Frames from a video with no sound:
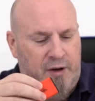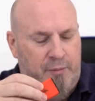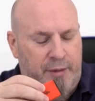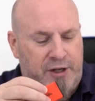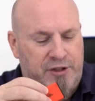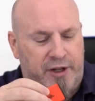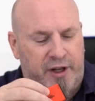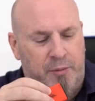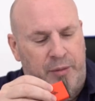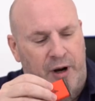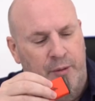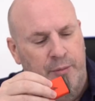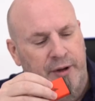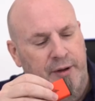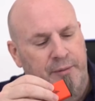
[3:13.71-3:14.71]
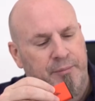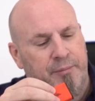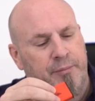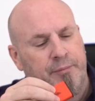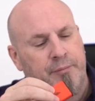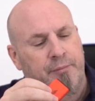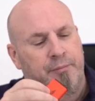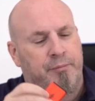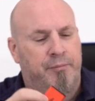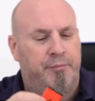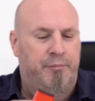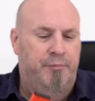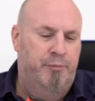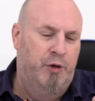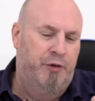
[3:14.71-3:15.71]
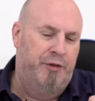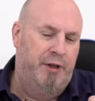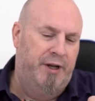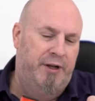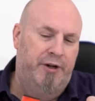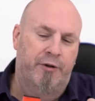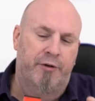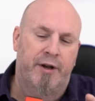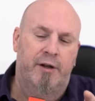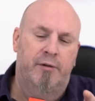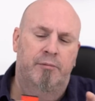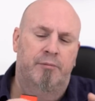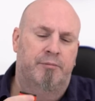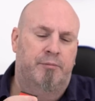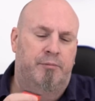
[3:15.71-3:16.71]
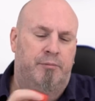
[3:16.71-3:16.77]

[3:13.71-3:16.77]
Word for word: I'd imagine I can probably put that in here now.